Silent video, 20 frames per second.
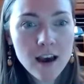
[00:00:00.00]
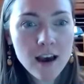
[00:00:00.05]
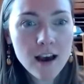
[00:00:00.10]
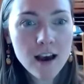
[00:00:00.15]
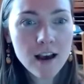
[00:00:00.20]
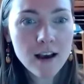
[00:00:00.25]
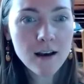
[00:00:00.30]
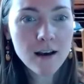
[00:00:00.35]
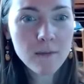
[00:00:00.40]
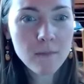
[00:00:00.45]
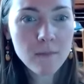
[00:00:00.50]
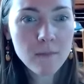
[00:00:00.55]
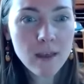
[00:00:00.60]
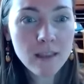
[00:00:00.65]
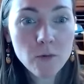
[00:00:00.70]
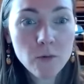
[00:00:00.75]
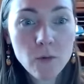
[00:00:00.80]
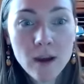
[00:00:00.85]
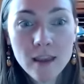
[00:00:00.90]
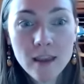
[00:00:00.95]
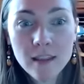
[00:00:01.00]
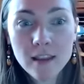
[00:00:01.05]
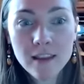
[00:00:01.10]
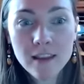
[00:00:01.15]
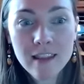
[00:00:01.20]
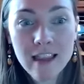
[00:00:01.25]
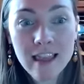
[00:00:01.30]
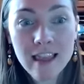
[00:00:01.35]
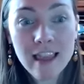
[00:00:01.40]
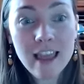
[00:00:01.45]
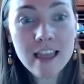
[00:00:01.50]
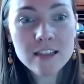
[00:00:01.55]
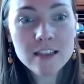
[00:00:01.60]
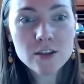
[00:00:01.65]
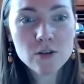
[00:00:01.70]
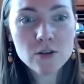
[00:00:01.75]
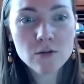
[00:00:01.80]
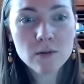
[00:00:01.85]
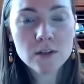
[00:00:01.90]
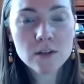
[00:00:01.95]
um, and the way that the lens
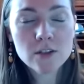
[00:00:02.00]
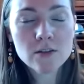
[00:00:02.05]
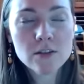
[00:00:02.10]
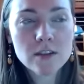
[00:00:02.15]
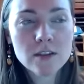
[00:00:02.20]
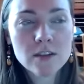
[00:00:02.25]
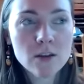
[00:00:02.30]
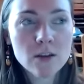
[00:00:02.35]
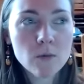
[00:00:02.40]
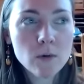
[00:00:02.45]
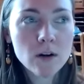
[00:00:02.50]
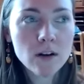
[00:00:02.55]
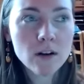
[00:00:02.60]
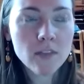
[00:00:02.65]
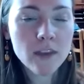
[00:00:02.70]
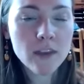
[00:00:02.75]
through which you see the world,